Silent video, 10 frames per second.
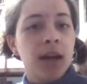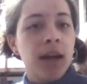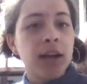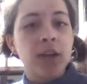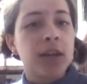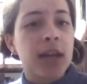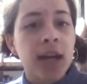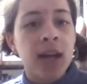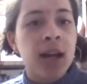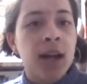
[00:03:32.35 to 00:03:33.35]
and cook
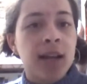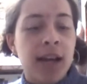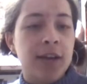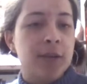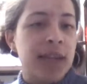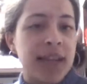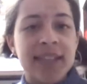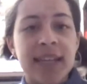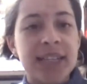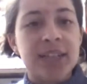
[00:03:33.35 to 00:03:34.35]
it. Like, it'll be like
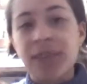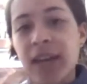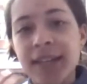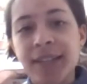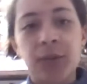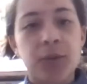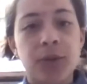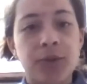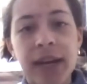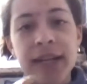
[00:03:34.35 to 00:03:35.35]
Santa's face,
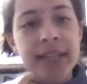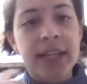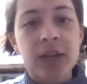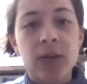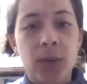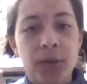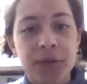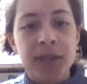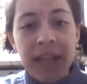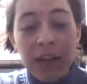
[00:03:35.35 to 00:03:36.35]
or a reindeer, or
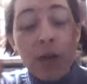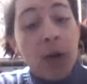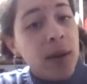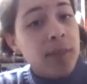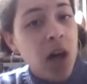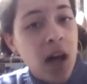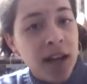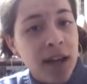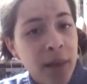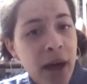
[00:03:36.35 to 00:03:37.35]
Christmas. Like, you know what I'm
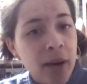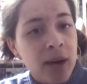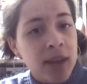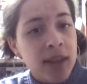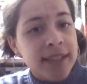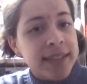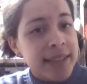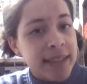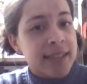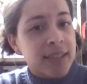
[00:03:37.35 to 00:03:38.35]
talking about? These
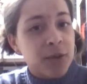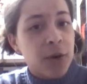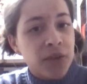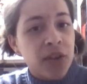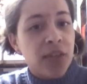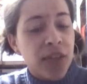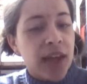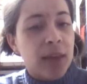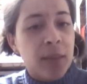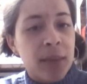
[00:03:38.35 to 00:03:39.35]
exist. These are a real
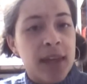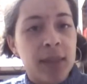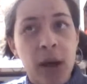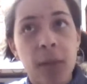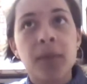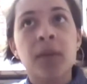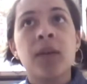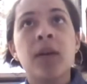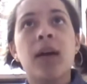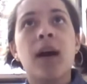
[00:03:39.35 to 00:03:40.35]
thing. I'm not making them up.
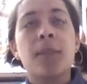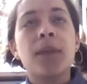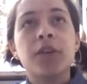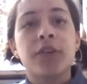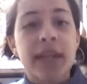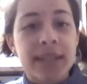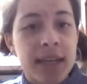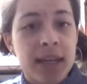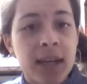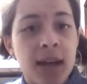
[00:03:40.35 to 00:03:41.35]
I'm not crazy.